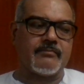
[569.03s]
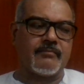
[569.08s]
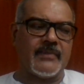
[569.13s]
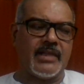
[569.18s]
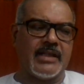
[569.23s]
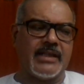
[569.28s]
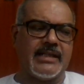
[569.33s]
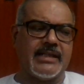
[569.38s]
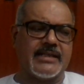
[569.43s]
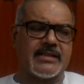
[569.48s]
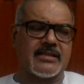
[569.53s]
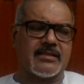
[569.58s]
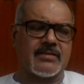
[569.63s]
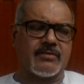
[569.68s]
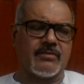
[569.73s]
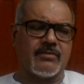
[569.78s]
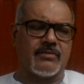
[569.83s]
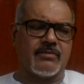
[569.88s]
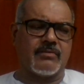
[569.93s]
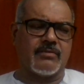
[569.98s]
it
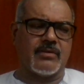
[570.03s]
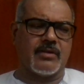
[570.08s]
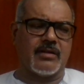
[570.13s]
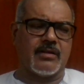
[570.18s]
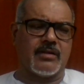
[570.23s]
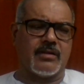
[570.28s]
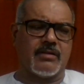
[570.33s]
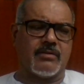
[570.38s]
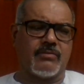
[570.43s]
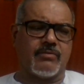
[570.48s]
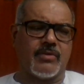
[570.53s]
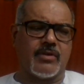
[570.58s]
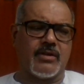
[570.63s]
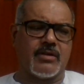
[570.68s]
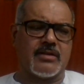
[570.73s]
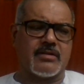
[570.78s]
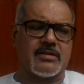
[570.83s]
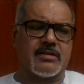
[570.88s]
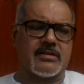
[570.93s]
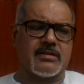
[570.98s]

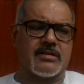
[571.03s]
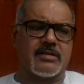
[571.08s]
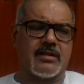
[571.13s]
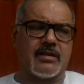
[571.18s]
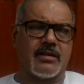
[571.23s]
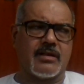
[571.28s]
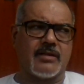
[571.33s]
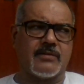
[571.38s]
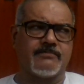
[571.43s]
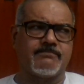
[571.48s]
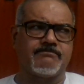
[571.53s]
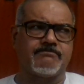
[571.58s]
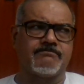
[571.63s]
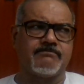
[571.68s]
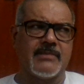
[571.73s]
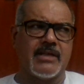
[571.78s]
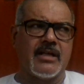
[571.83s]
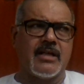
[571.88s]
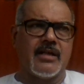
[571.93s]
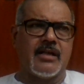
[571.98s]
was
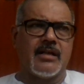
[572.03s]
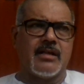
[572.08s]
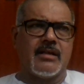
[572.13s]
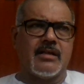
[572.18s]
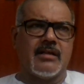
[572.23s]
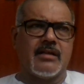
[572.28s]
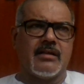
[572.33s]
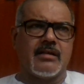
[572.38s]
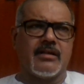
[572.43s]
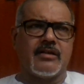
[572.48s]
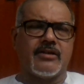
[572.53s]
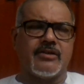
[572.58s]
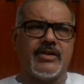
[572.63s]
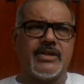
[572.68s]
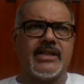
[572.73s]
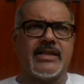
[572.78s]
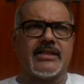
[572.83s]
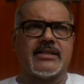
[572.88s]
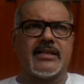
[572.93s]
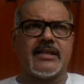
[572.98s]

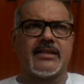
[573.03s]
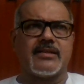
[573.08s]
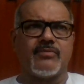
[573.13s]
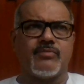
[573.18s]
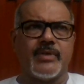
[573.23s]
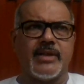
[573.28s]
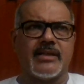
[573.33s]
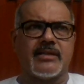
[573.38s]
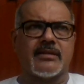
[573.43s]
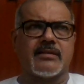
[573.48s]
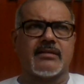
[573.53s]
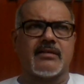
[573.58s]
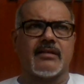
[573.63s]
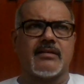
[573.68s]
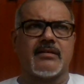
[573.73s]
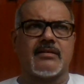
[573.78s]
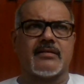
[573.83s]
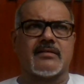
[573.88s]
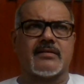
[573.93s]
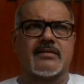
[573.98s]
greeted with
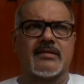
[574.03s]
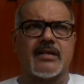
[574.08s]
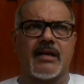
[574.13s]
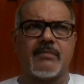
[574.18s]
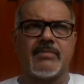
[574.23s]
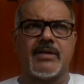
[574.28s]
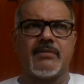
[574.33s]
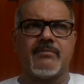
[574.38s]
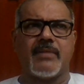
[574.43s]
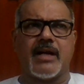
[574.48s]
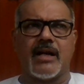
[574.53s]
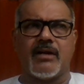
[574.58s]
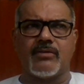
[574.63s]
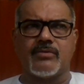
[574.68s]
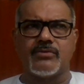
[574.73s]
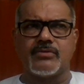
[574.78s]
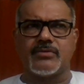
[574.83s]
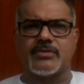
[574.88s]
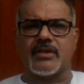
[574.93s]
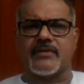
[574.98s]
some
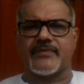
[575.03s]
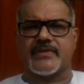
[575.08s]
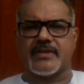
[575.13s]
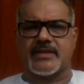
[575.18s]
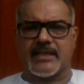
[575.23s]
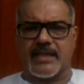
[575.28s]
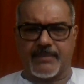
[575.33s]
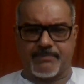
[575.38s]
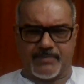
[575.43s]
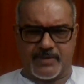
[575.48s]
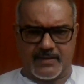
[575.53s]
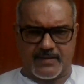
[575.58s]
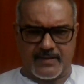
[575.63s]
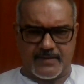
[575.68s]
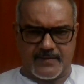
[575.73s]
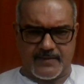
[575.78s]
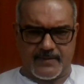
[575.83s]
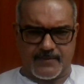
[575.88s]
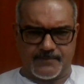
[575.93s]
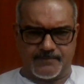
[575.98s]
amount of
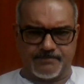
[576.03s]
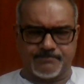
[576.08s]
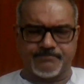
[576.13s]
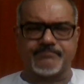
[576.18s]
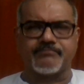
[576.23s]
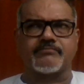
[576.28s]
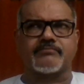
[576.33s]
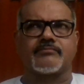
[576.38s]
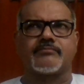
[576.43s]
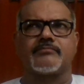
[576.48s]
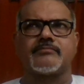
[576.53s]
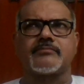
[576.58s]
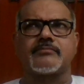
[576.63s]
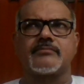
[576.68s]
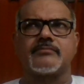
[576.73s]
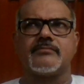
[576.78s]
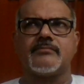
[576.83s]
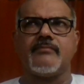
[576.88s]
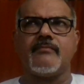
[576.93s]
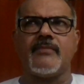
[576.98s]
skepticism
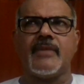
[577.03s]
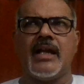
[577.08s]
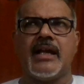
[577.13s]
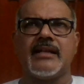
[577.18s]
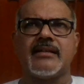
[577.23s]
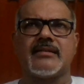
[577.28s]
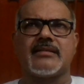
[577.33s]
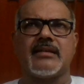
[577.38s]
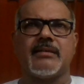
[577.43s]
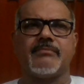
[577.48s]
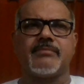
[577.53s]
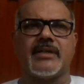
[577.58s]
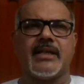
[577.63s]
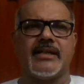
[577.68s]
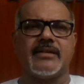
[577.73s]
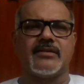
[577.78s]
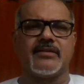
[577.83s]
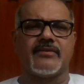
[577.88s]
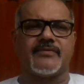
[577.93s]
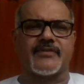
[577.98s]
and some
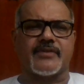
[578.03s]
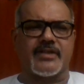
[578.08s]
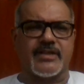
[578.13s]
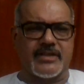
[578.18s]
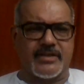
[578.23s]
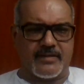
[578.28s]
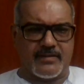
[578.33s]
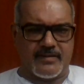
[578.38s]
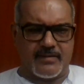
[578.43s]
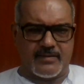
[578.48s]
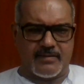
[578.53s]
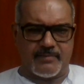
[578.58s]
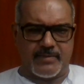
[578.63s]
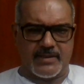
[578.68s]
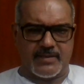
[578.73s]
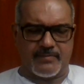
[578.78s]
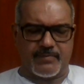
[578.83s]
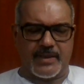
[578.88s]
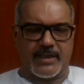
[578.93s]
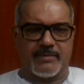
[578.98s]
kind of criticism
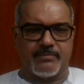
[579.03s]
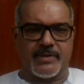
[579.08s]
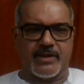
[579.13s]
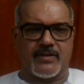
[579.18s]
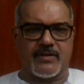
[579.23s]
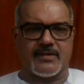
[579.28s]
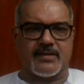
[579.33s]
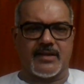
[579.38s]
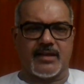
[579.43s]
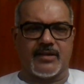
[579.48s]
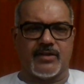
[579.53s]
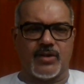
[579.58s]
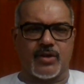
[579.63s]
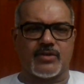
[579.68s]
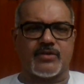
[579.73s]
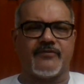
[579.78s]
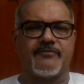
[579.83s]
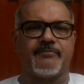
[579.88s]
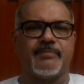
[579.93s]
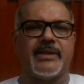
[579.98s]
as well, because a lot
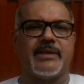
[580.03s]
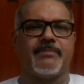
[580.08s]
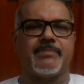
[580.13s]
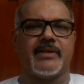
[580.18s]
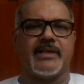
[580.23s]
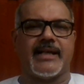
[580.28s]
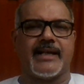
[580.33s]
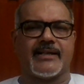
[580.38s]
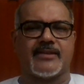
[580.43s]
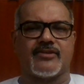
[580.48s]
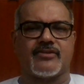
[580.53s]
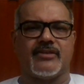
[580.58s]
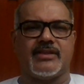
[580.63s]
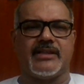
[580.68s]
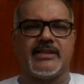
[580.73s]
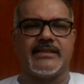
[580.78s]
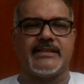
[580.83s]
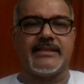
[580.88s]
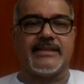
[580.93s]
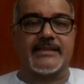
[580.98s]
of people
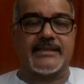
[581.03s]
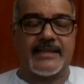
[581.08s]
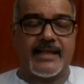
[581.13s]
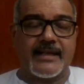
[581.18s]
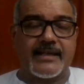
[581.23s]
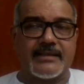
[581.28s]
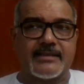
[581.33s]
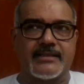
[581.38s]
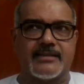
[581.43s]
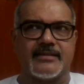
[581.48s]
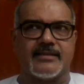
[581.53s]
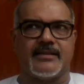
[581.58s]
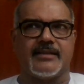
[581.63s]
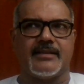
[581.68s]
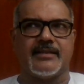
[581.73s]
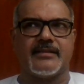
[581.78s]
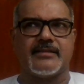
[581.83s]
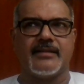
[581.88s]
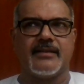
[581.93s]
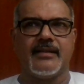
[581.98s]
actually detected in
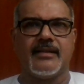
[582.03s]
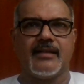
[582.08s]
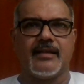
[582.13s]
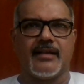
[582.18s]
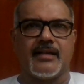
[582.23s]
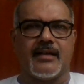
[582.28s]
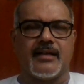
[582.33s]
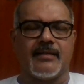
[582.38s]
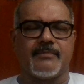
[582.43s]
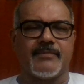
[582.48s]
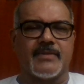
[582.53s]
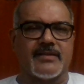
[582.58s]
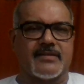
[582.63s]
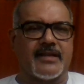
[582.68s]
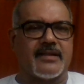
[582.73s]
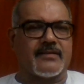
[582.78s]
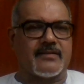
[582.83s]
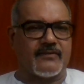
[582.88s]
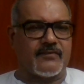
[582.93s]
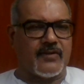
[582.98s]
it the
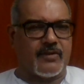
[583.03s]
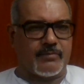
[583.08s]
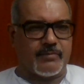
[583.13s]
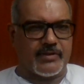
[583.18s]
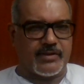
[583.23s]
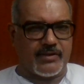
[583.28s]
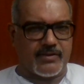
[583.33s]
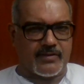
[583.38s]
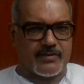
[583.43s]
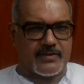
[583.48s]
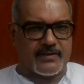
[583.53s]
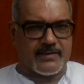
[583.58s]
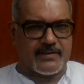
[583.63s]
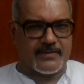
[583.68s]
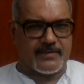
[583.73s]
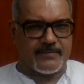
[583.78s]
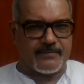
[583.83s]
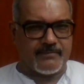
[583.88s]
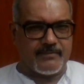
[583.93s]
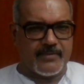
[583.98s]
sense of
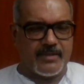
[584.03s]
homoeroticism.